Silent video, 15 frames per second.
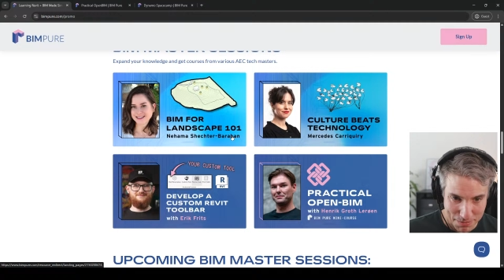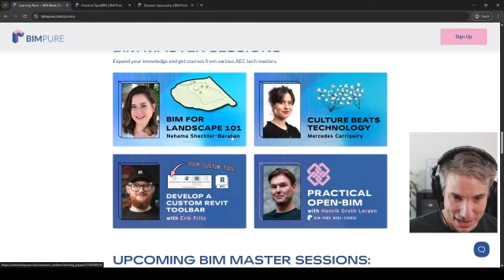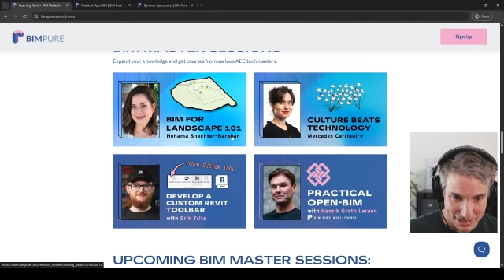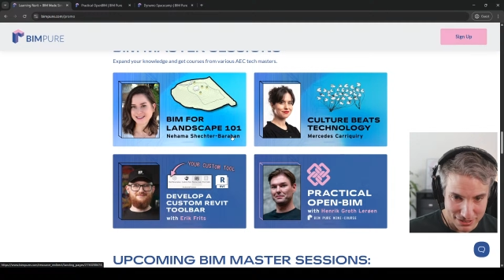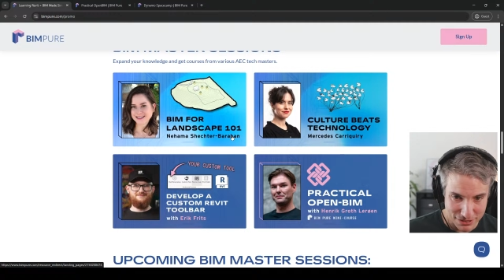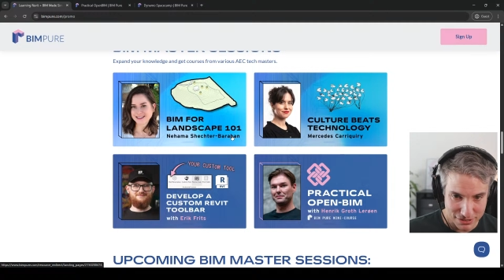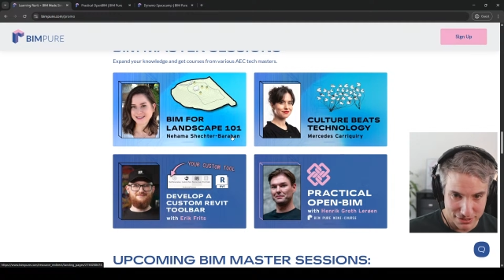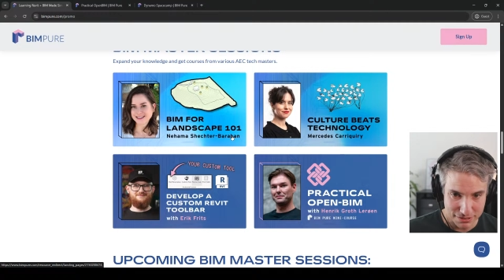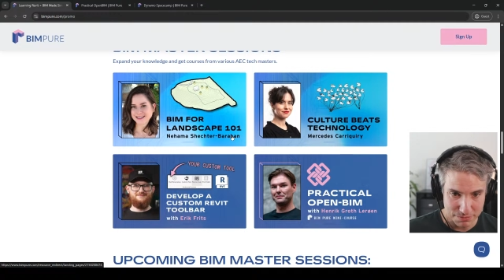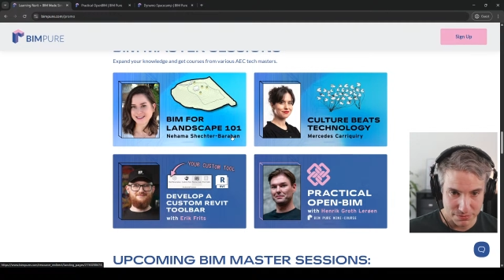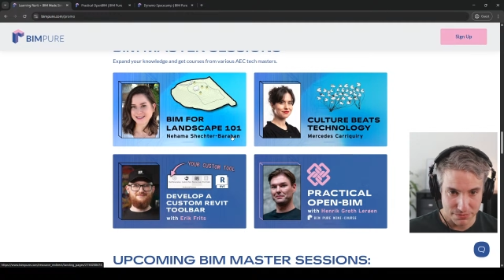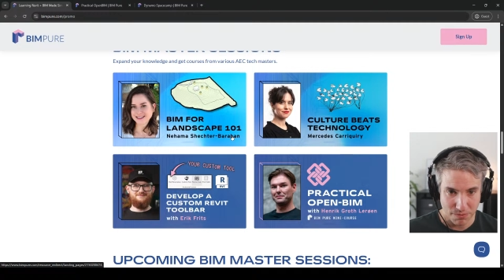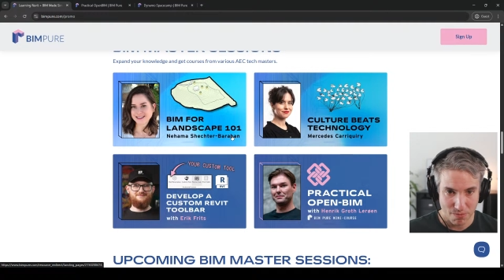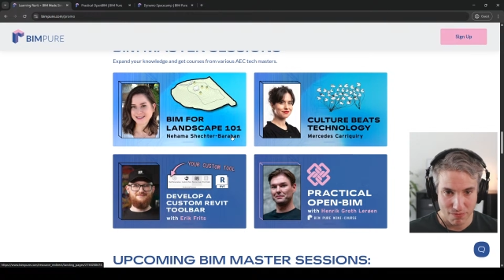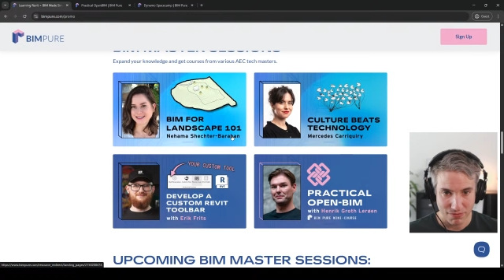Masters.
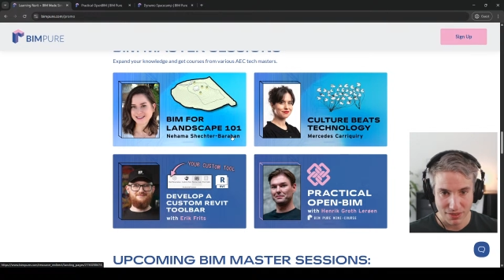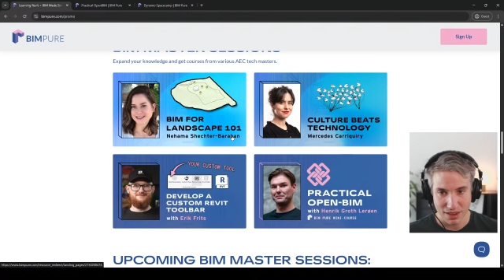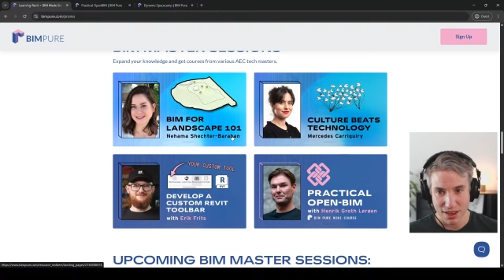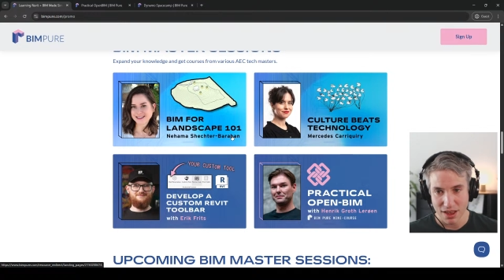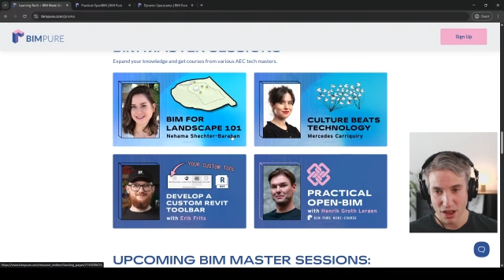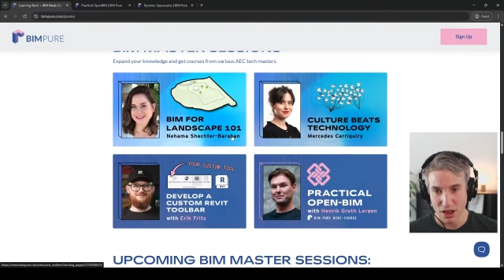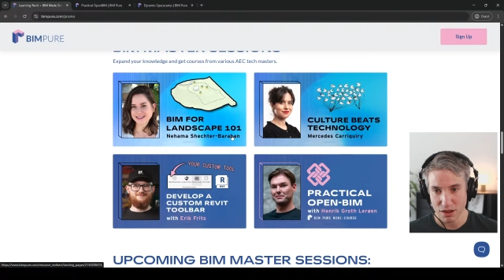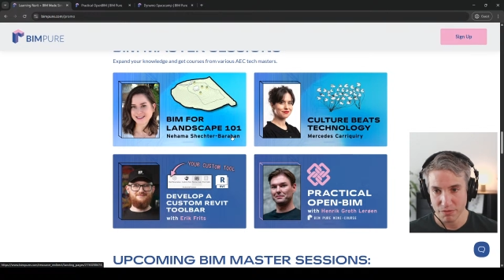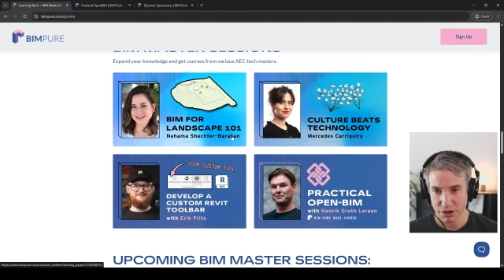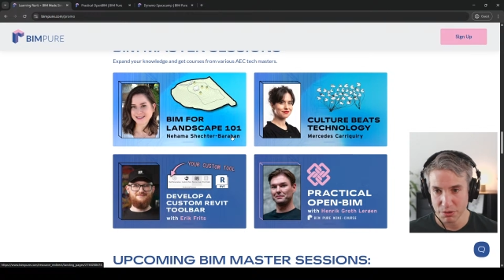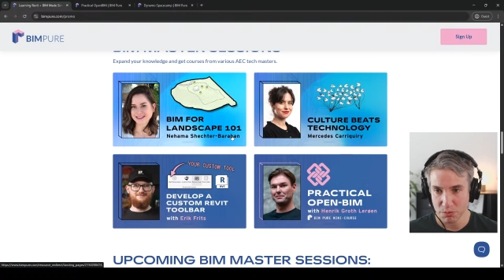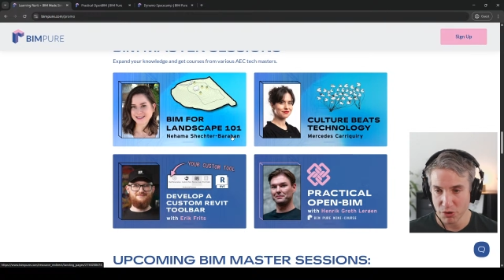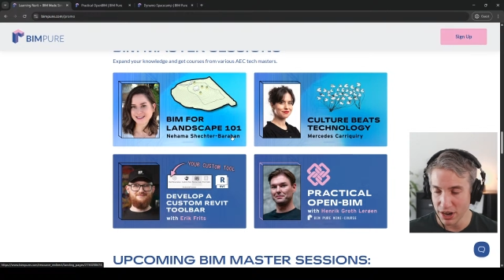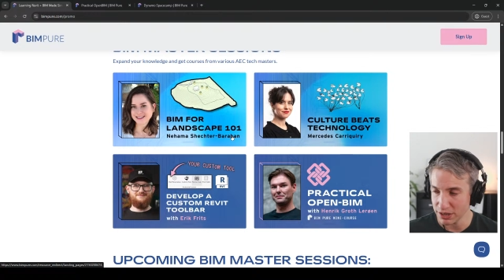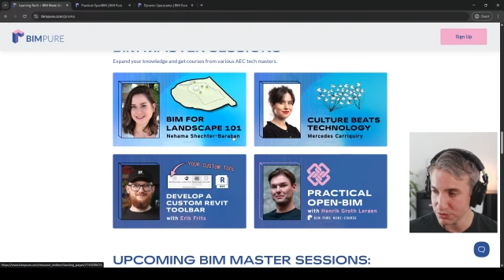Uh,
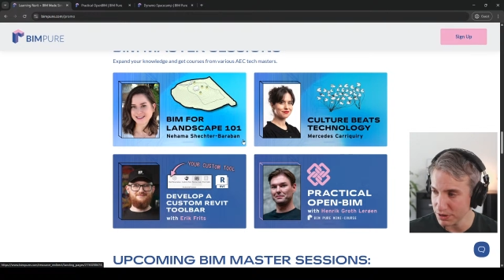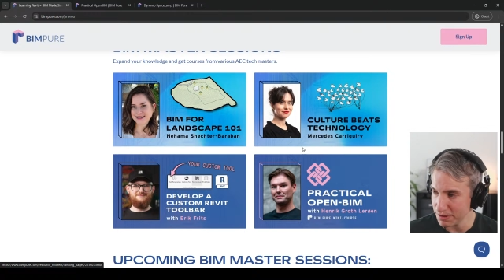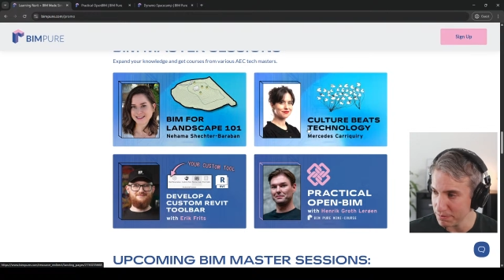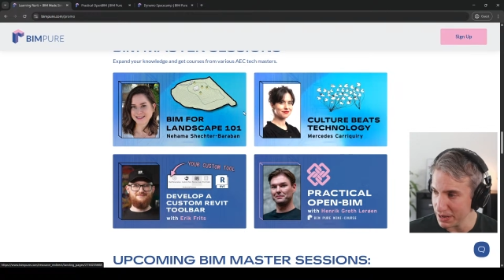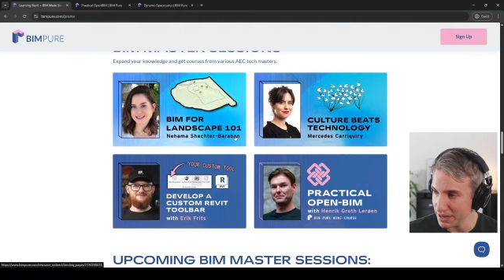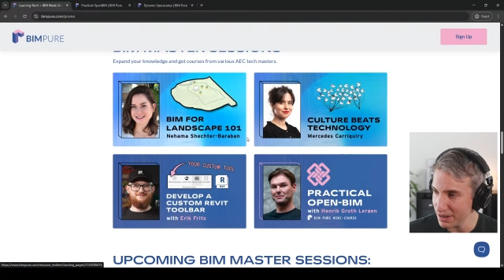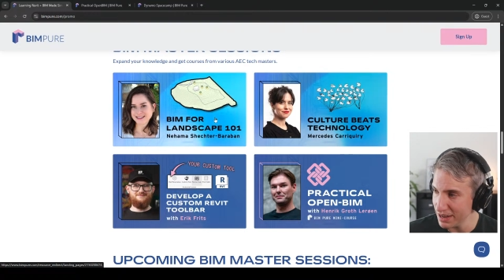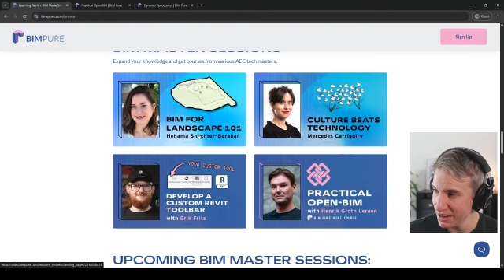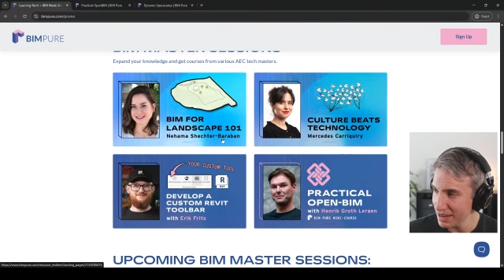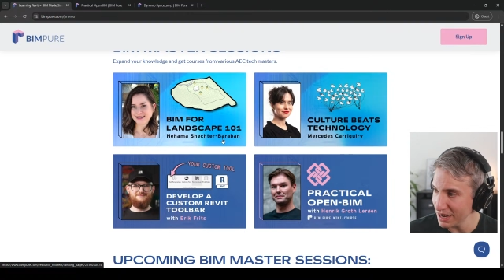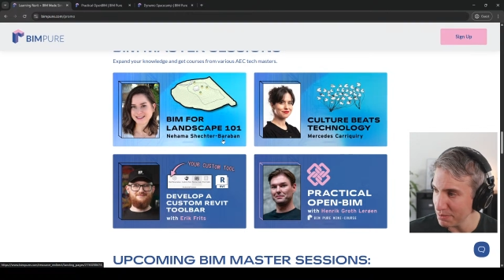very proud we have been